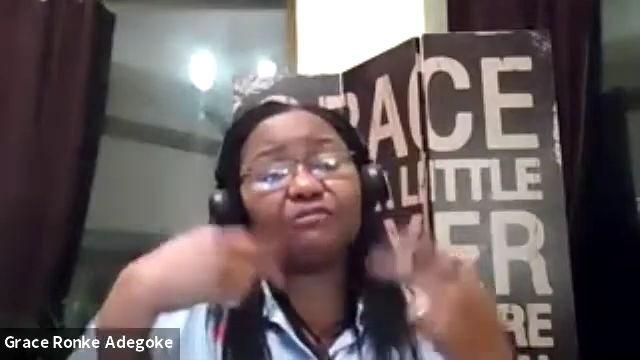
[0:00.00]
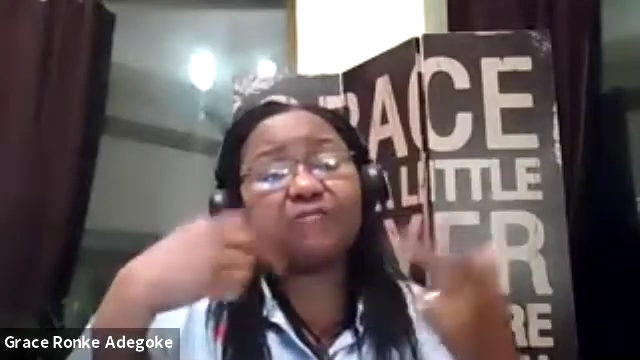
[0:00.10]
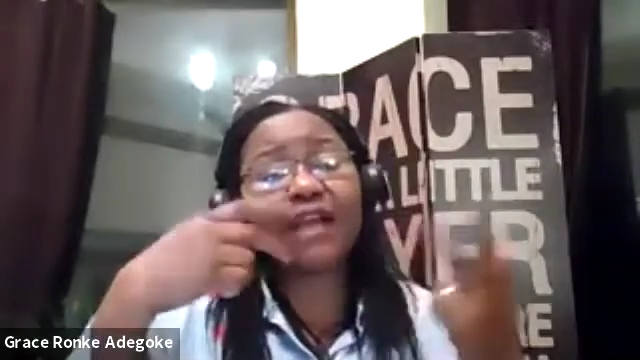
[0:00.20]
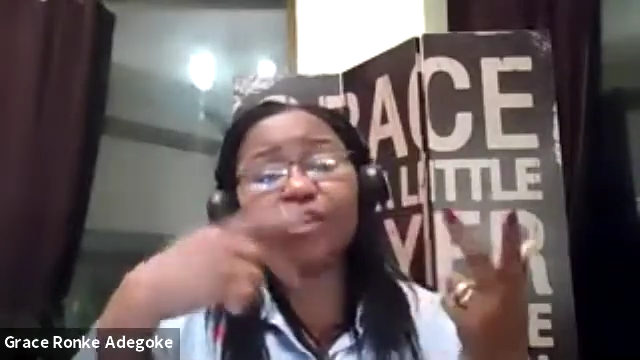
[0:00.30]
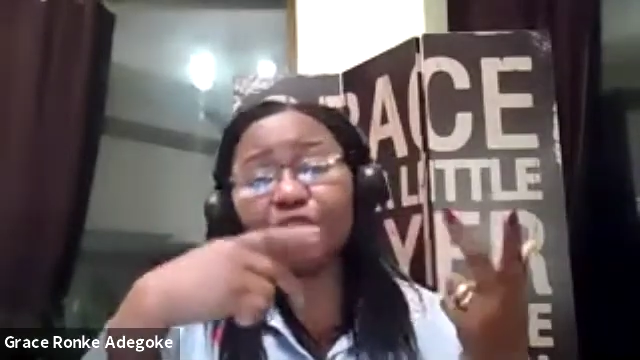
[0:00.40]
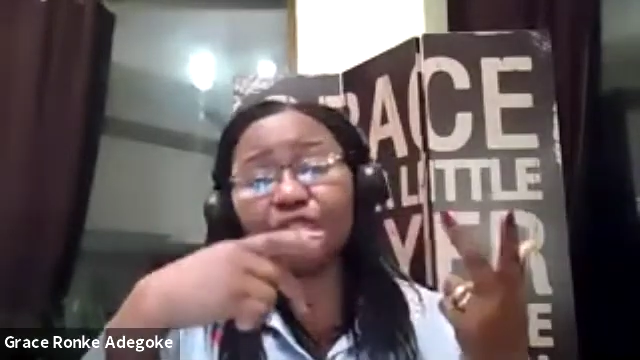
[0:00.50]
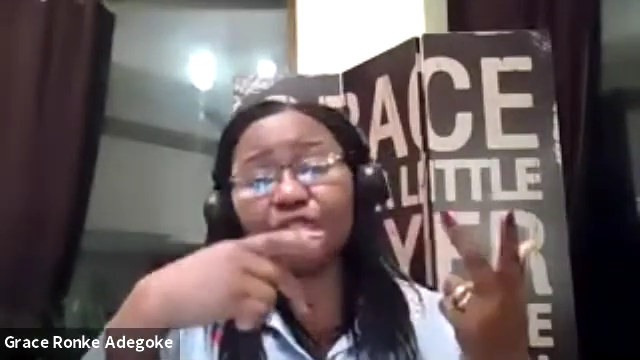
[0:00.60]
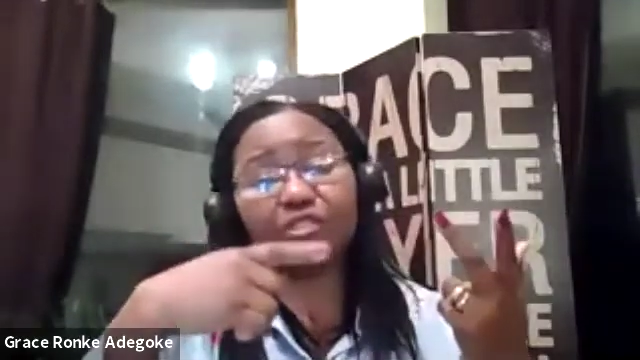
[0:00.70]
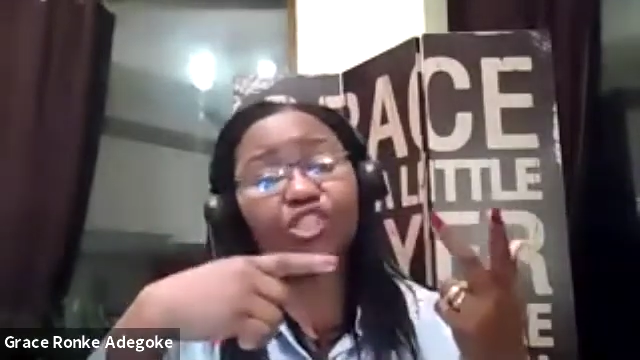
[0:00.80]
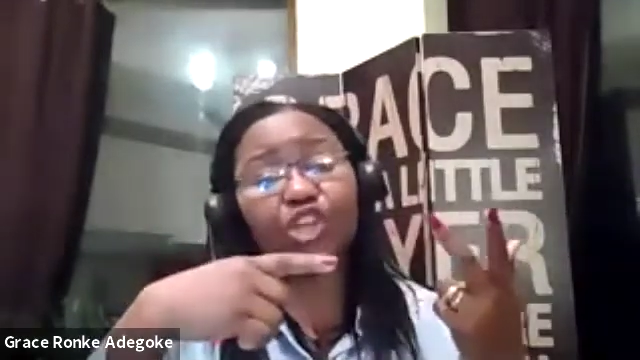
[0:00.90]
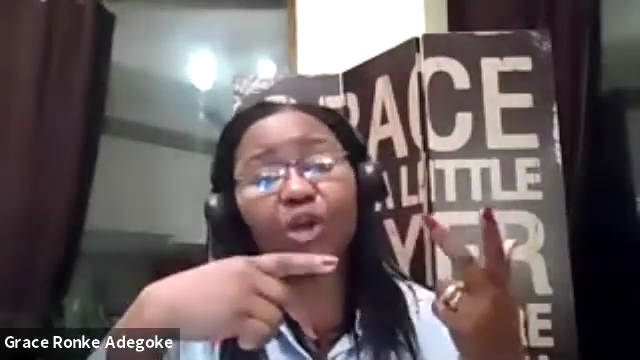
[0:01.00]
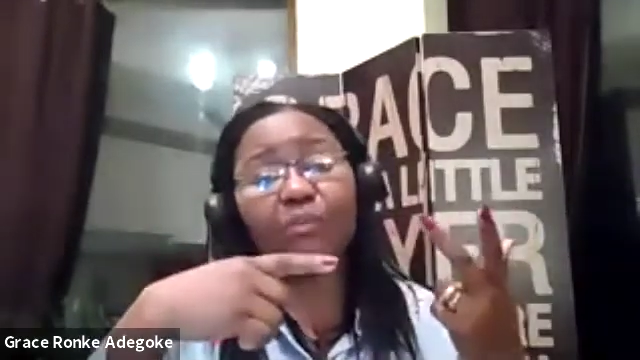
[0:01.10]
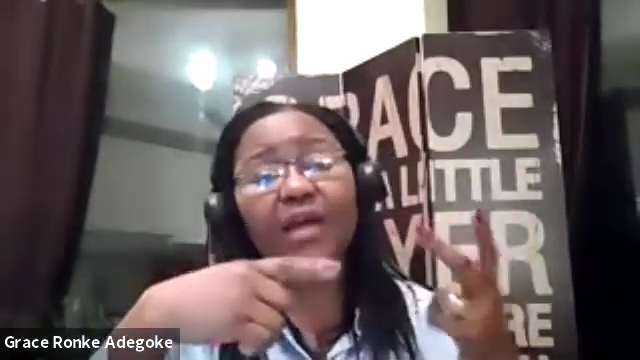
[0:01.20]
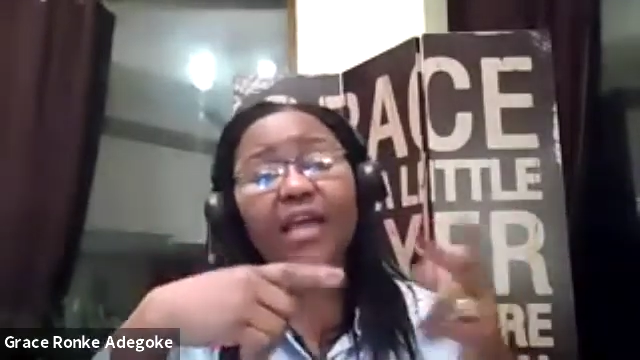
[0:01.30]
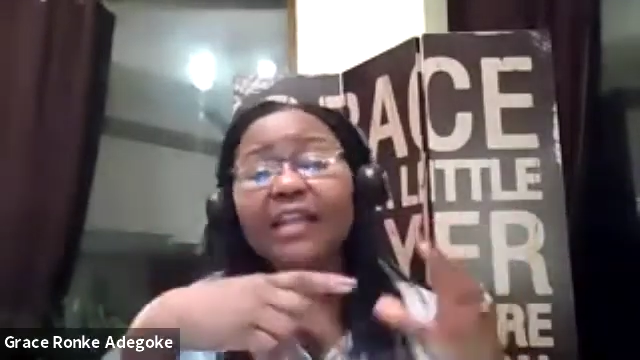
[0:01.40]
if I go to the
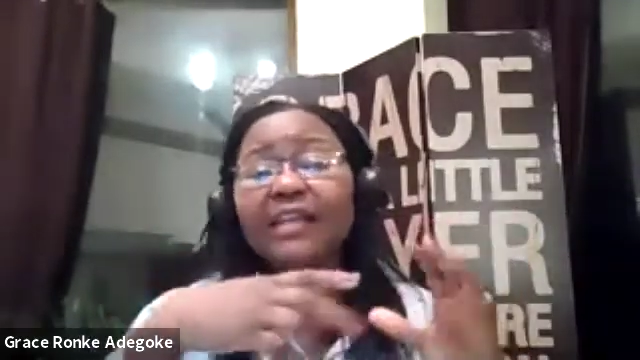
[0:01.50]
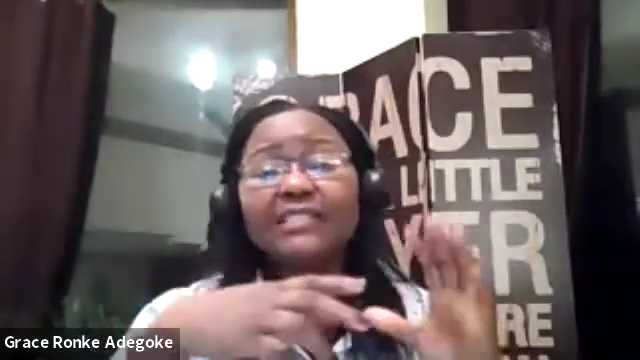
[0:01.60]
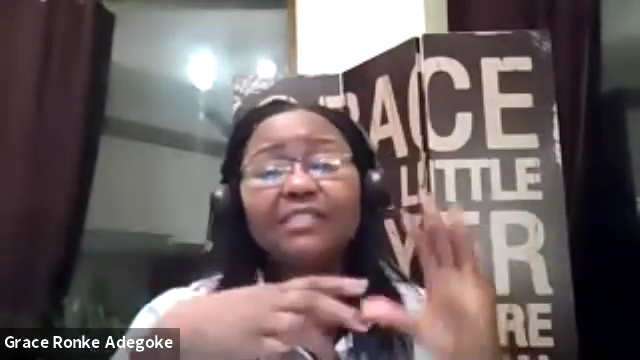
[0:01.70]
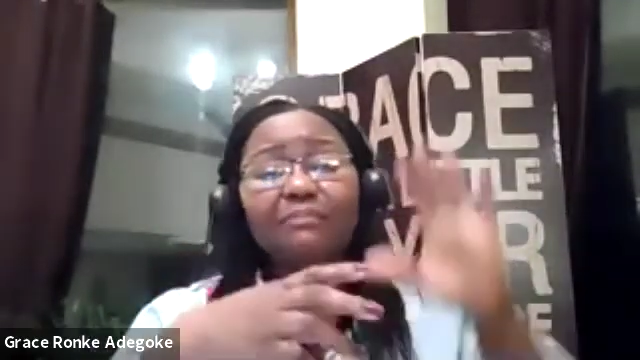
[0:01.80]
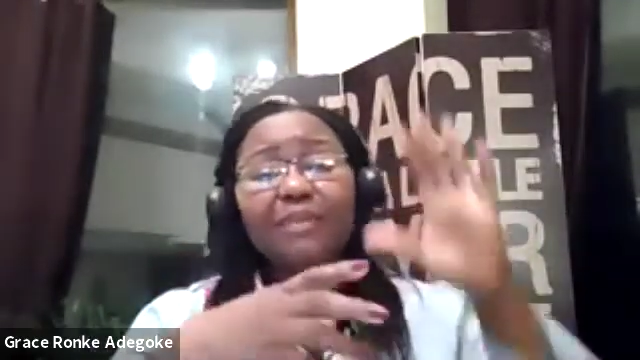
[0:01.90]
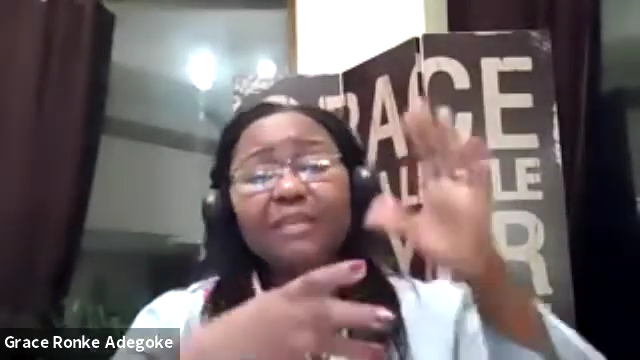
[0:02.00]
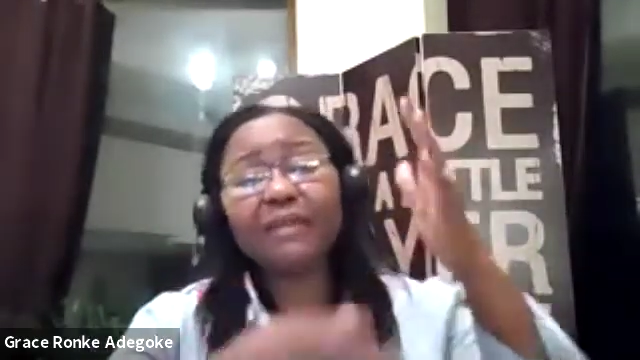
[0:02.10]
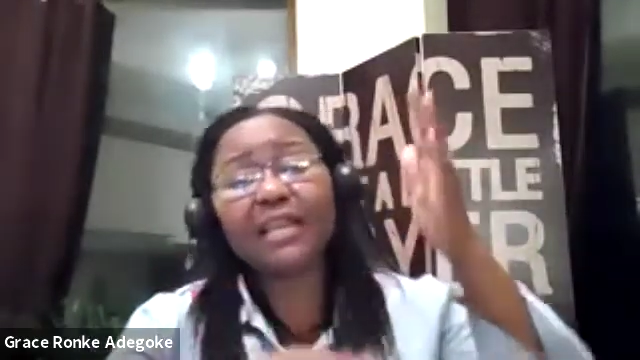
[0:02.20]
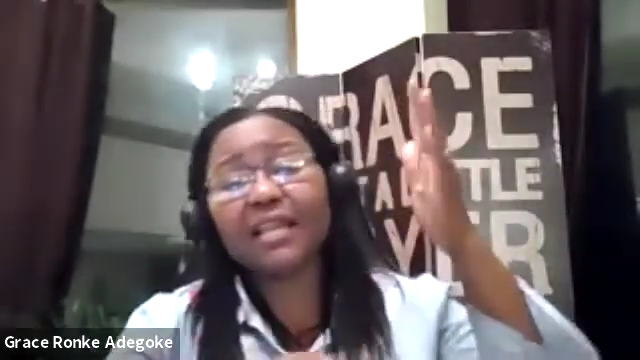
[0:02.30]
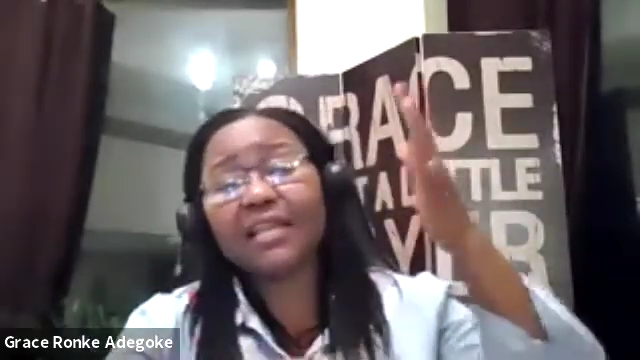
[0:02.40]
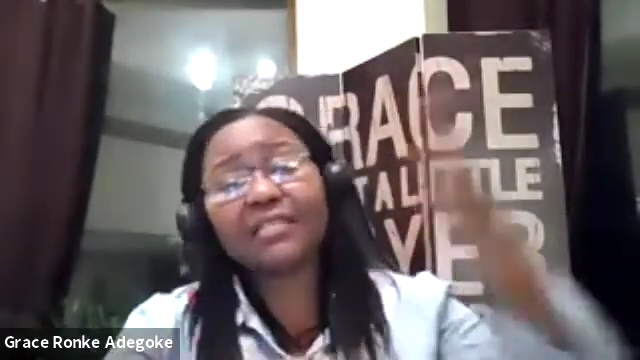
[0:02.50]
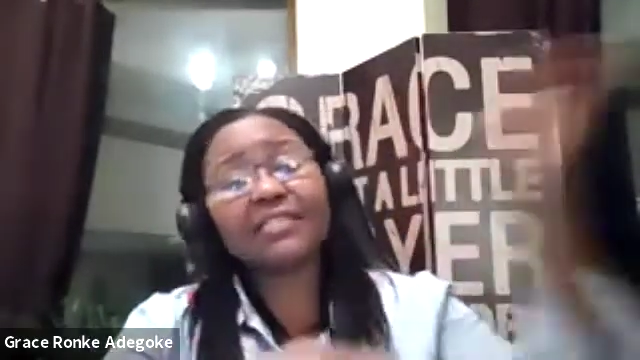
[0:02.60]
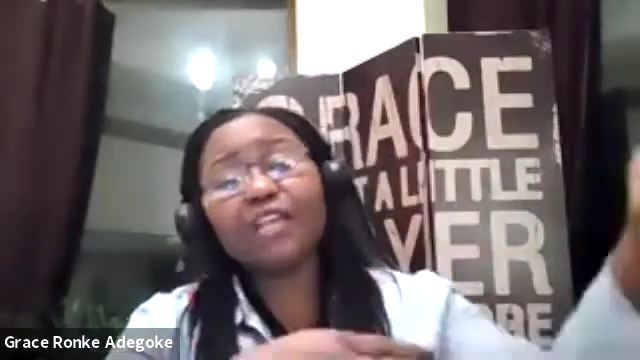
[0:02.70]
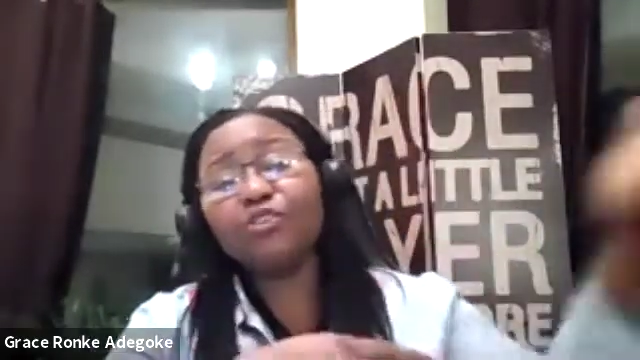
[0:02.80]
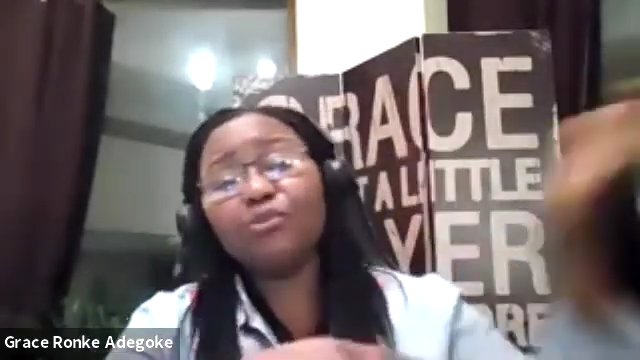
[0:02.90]
shop and I see big
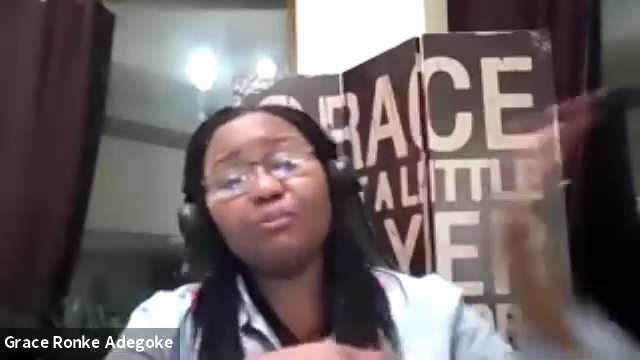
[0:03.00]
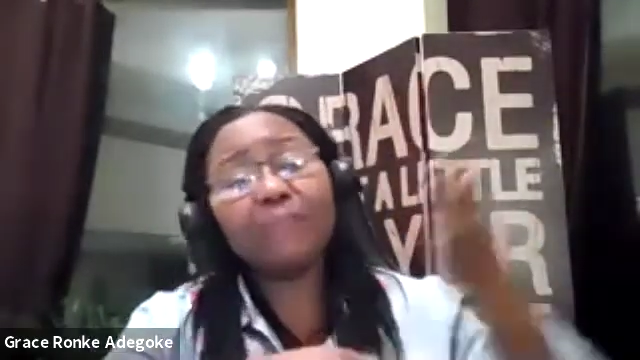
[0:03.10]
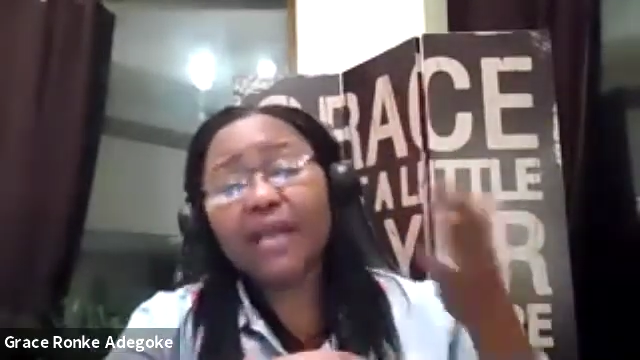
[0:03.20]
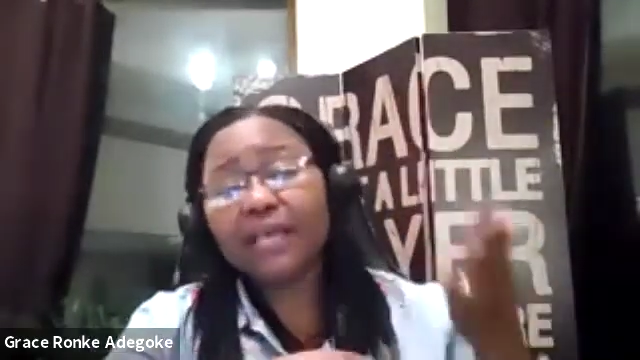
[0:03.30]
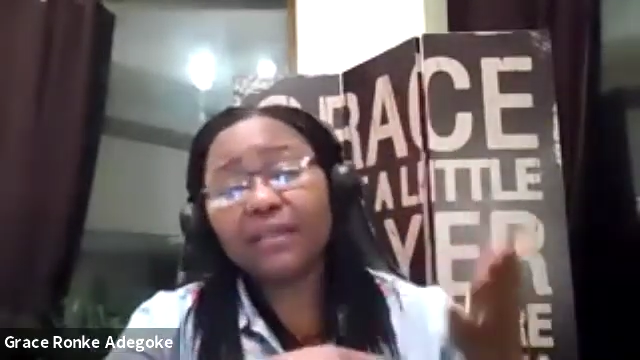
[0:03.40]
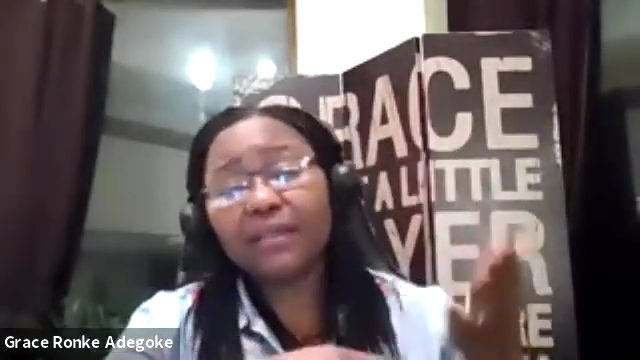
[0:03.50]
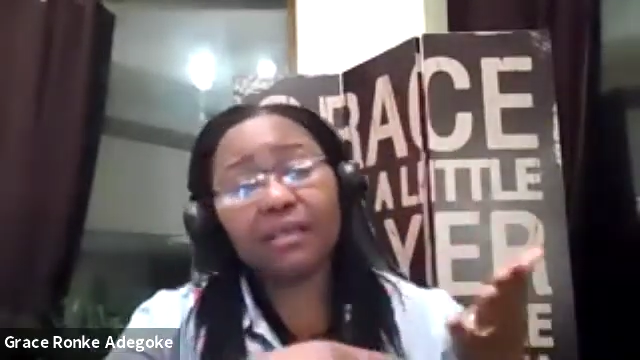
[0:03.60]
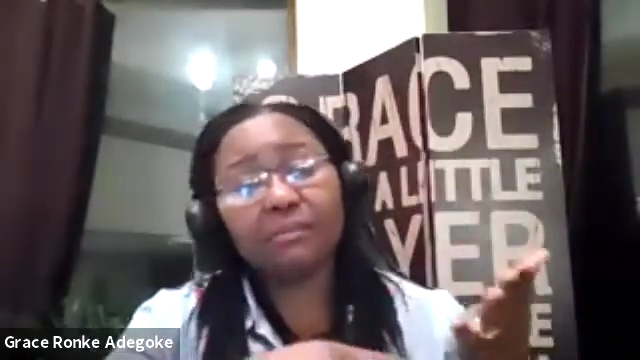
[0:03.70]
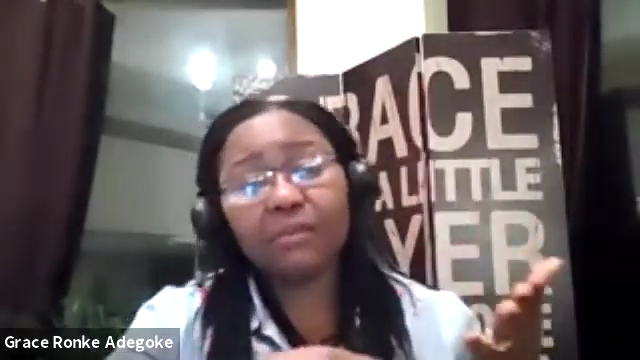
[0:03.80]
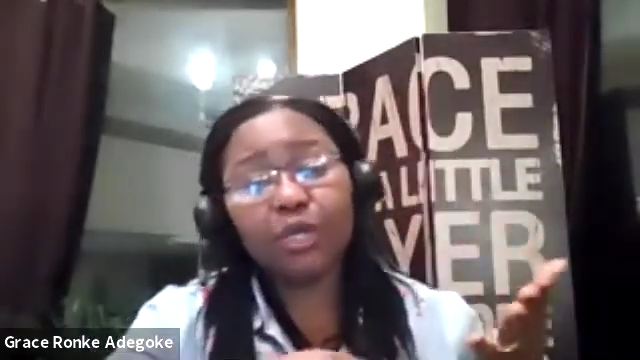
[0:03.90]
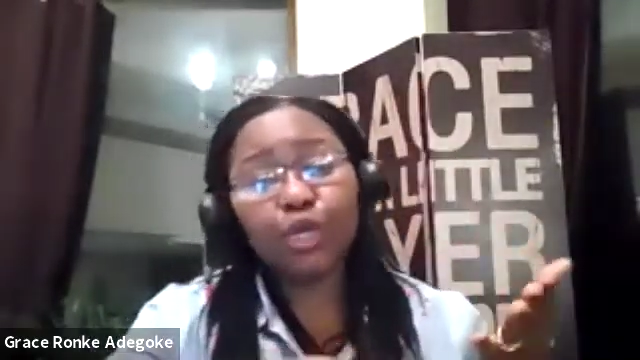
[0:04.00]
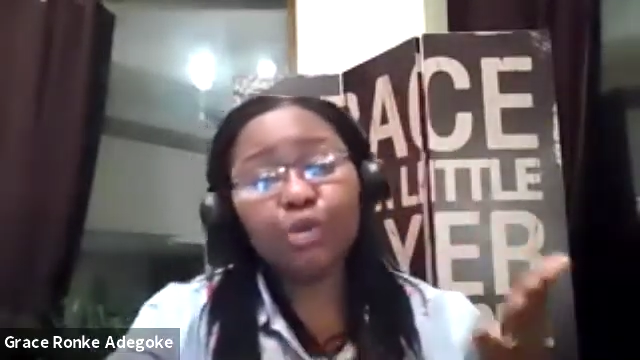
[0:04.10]
bananas, I don't buy them